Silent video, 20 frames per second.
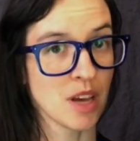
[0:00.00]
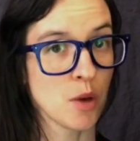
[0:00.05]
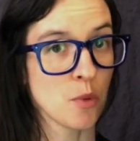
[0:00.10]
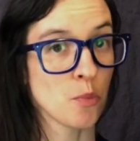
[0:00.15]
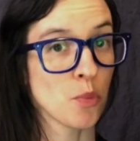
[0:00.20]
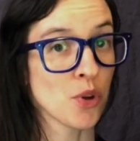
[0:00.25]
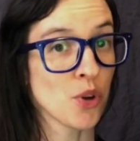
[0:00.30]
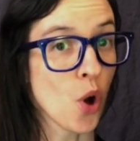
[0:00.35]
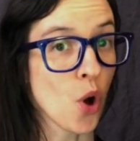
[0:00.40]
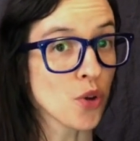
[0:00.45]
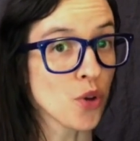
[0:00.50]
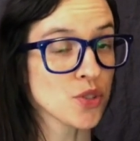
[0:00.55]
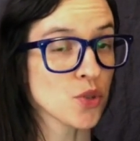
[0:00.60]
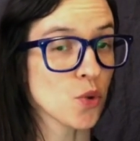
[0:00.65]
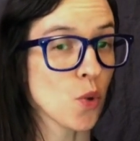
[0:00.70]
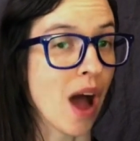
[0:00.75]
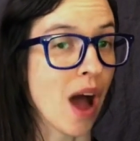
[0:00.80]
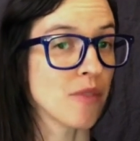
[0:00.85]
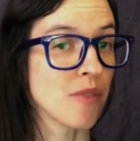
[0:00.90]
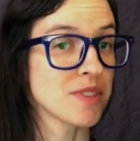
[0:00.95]
but also
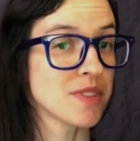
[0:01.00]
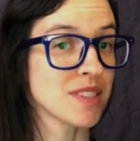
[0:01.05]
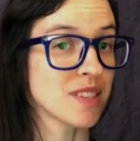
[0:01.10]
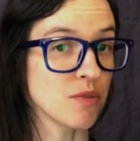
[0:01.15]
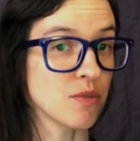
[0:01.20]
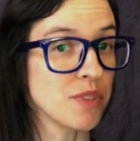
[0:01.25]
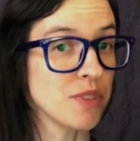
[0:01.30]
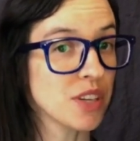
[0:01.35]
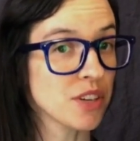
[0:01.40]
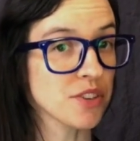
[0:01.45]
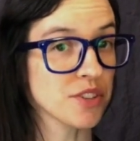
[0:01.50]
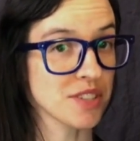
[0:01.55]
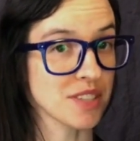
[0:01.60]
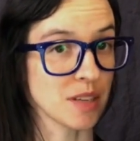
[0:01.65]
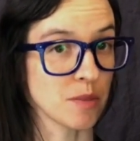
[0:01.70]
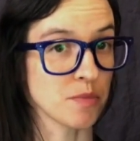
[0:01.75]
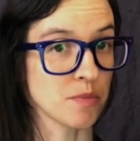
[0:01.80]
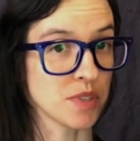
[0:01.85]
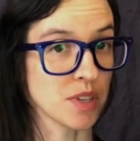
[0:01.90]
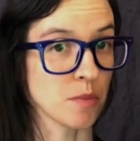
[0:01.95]
have severe
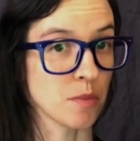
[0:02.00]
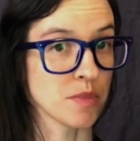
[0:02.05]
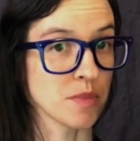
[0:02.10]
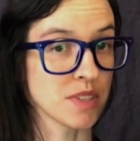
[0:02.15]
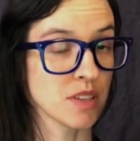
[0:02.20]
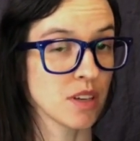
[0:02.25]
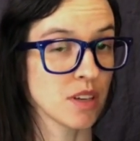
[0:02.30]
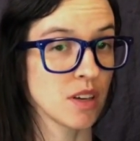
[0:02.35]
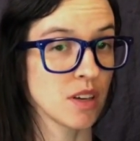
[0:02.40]
symptoms